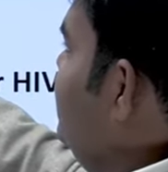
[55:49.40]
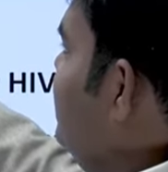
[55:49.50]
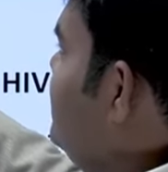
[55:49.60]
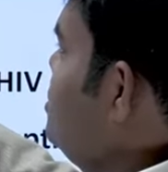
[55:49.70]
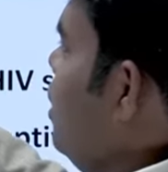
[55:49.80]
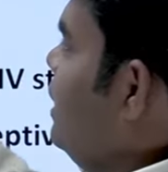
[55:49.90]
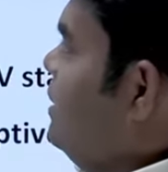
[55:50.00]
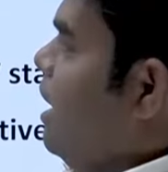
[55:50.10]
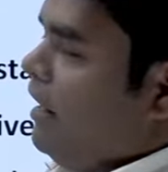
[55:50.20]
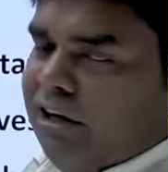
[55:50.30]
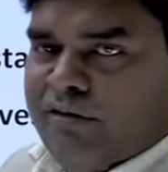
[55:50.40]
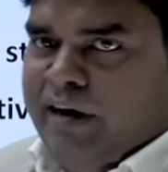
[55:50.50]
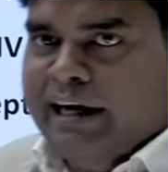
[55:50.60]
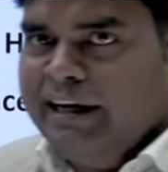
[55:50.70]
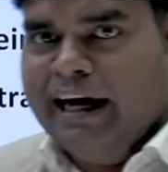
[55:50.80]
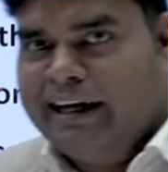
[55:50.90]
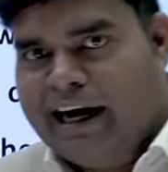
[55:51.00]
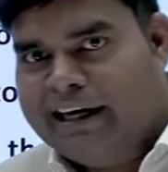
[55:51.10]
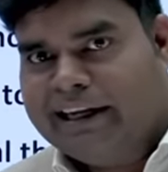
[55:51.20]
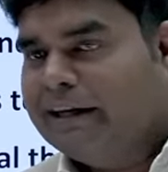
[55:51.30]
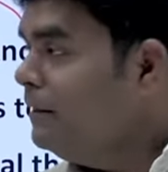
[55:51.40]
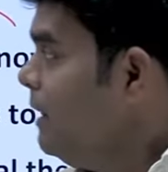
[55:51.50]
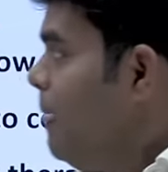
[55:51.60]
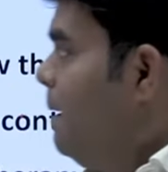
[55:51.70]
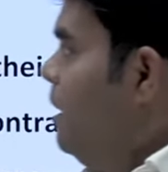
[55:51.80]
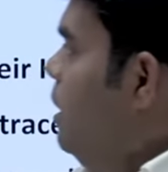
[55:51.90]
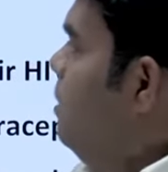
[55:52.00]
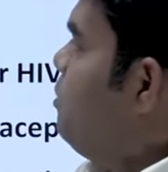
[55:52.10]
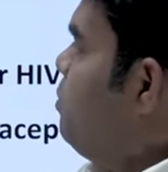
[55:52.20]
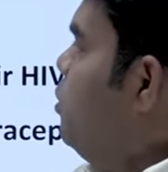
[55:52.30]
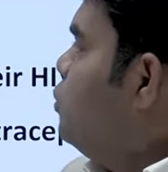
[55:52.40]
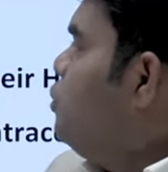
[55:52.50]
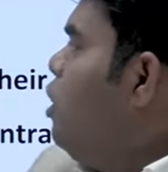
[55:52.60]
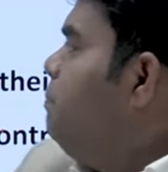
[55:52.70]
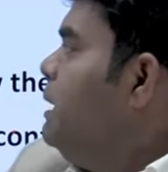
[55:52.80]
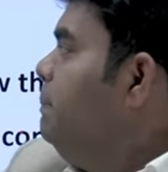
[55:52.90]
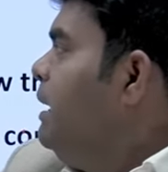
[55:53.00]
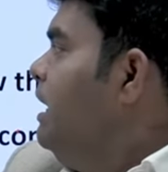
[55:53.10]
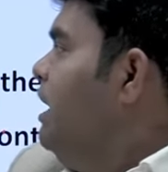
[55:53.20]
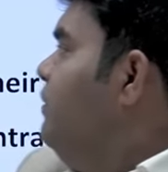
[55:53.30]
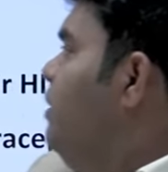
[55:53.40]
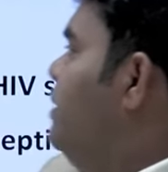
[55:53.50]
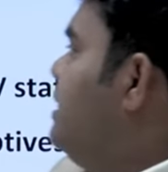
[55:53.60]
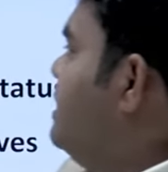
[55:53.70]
This is not a target of 90-90-90. Proportion of people living with